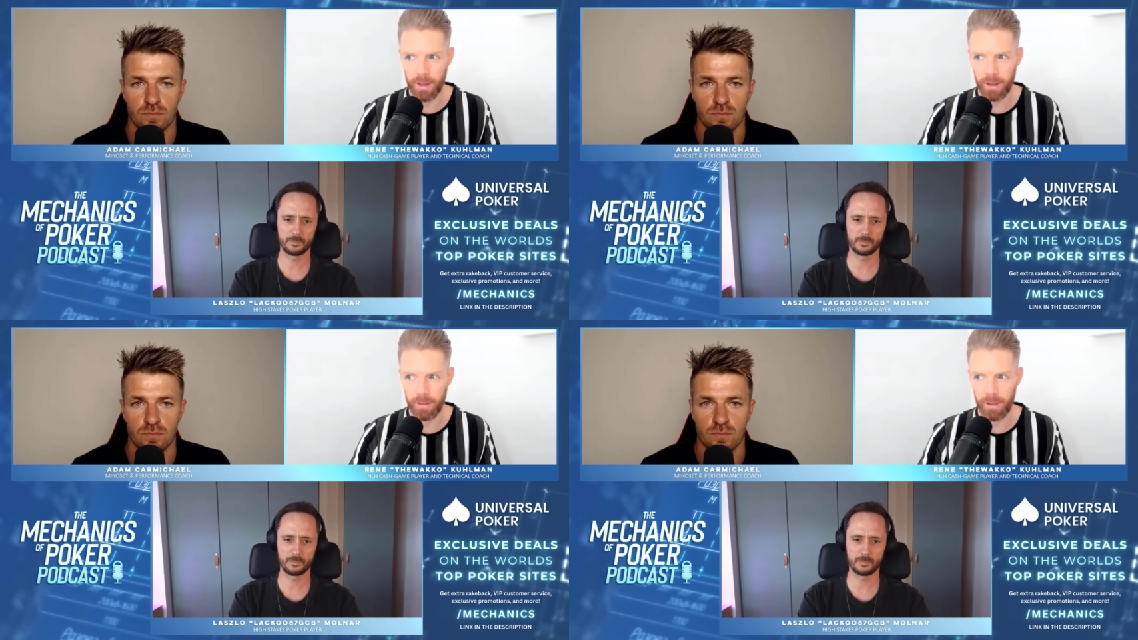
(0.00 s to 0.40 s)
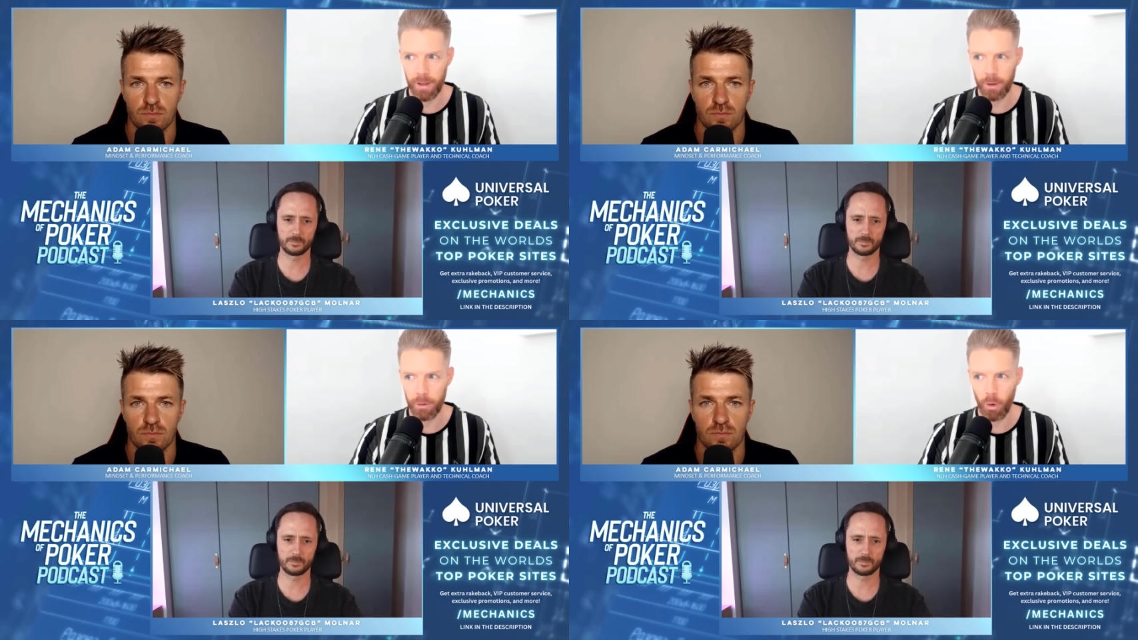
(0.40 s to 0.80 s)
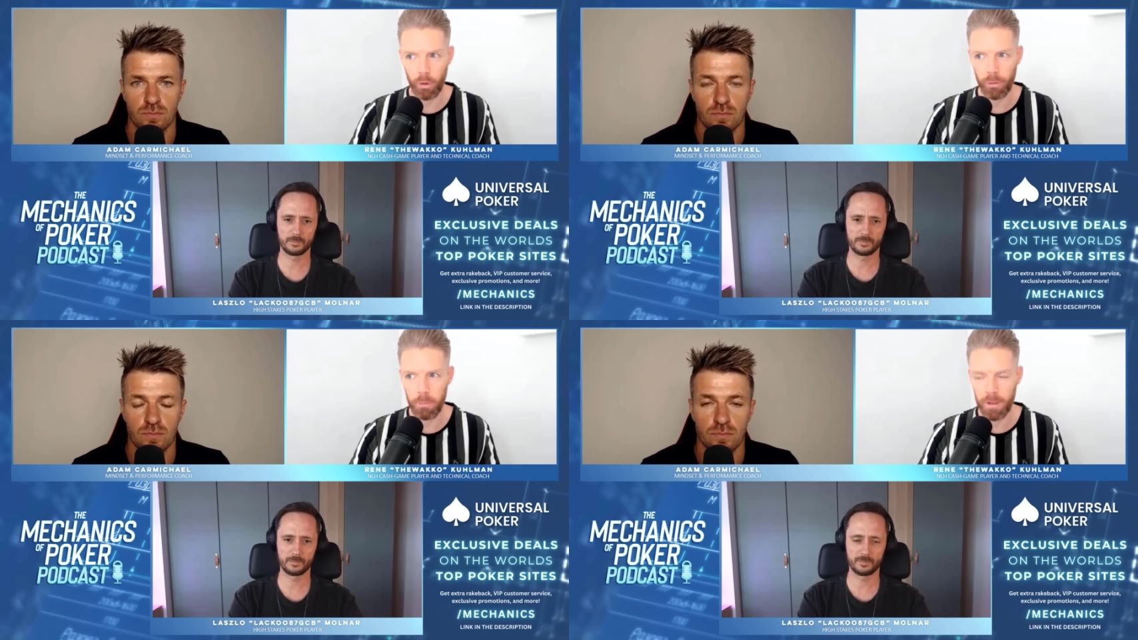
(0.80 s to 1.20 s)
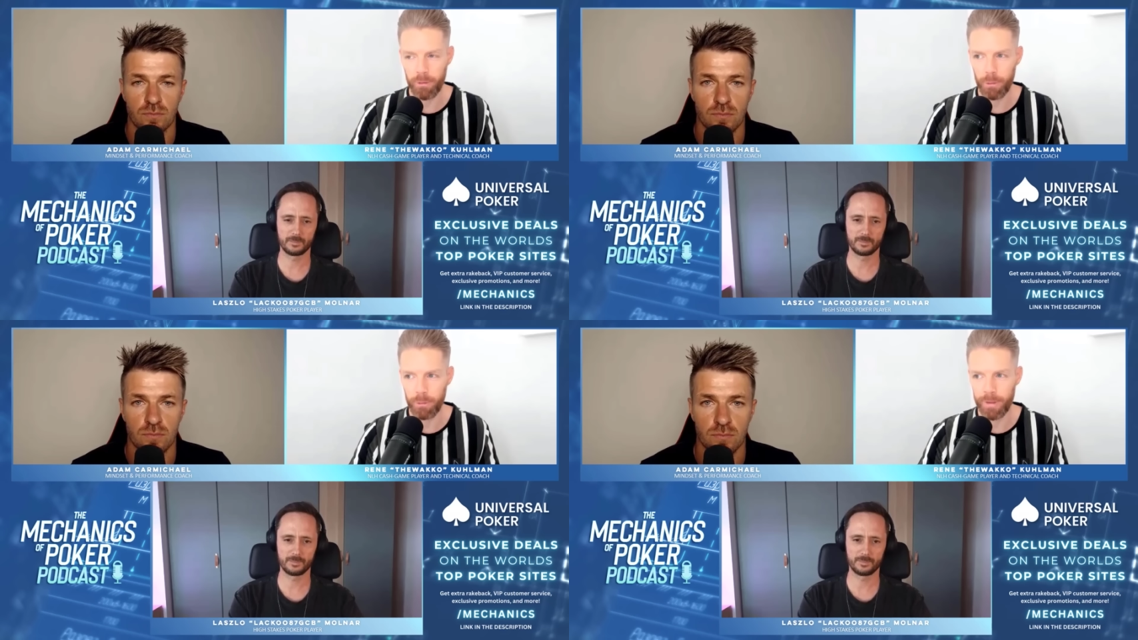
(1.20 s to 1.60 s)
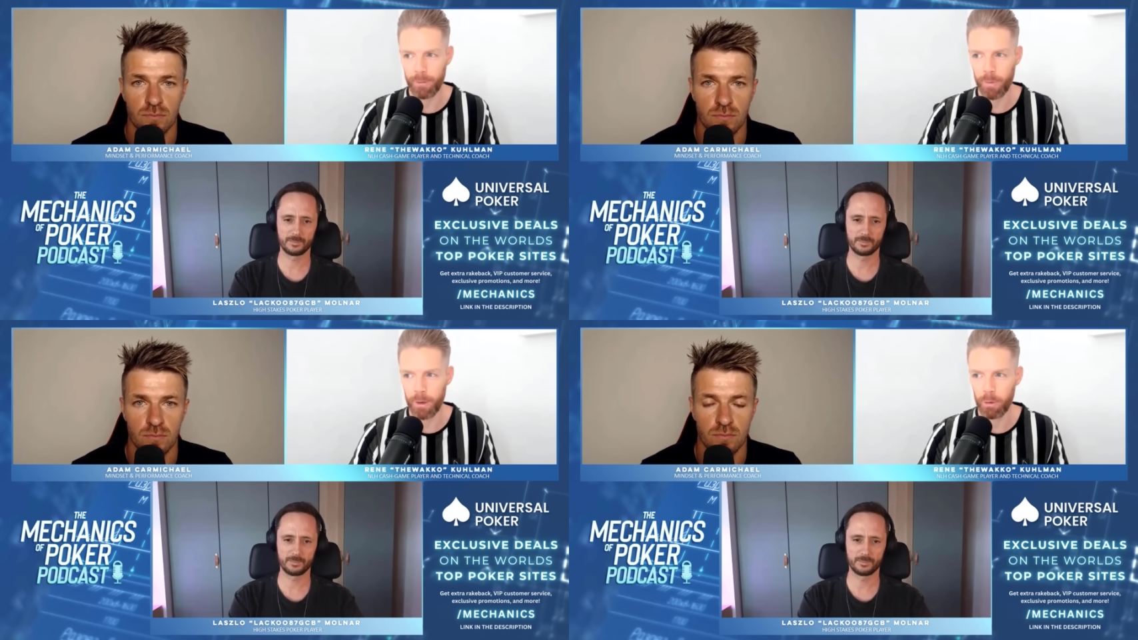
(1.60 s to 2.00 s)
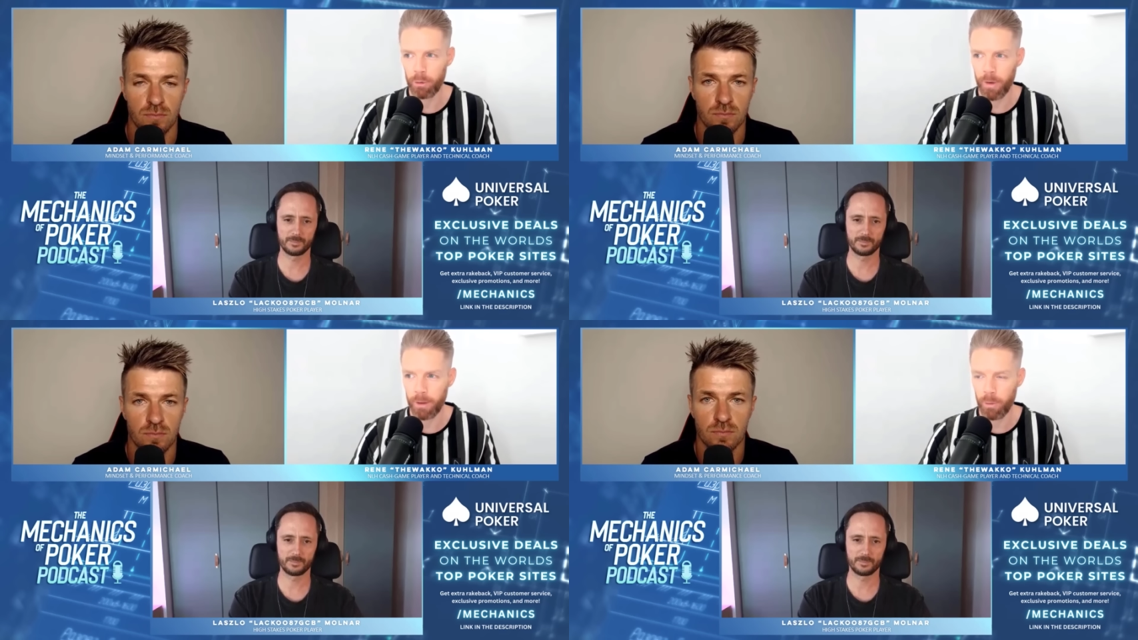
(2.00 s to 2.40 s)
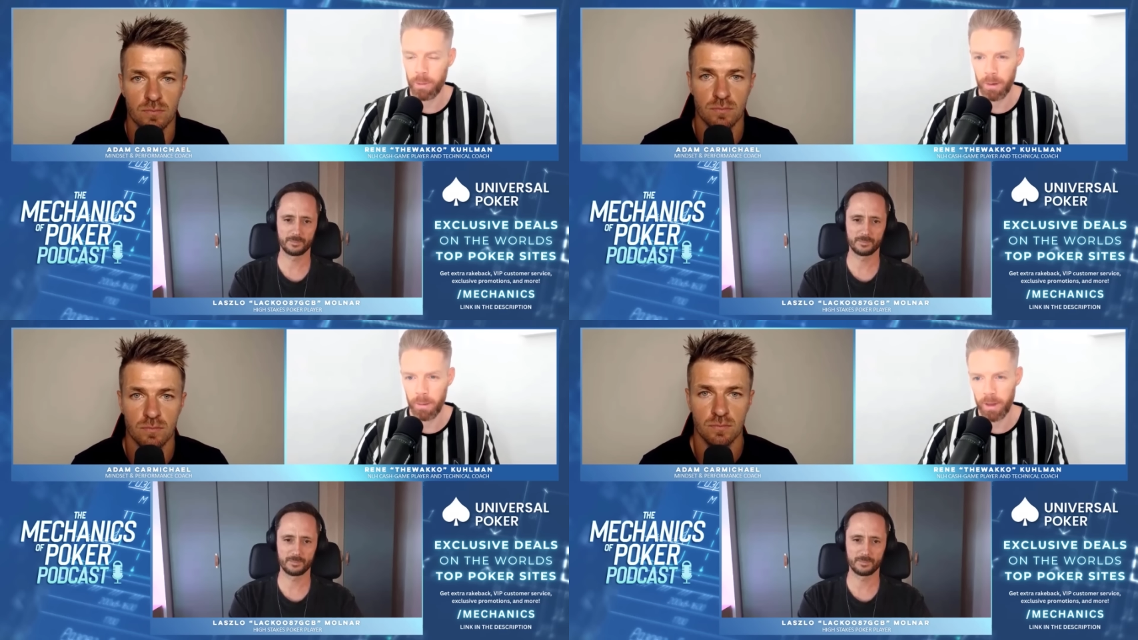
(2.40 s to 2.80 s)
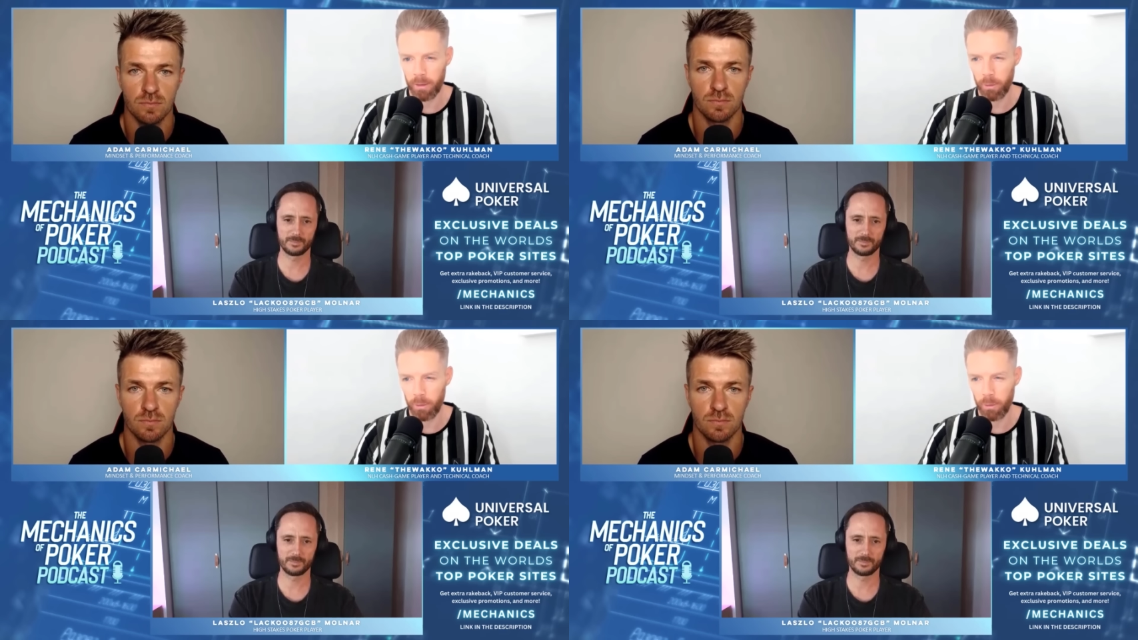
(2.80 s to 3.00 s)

Speaker 1: that you also misused it when you were trying to implement,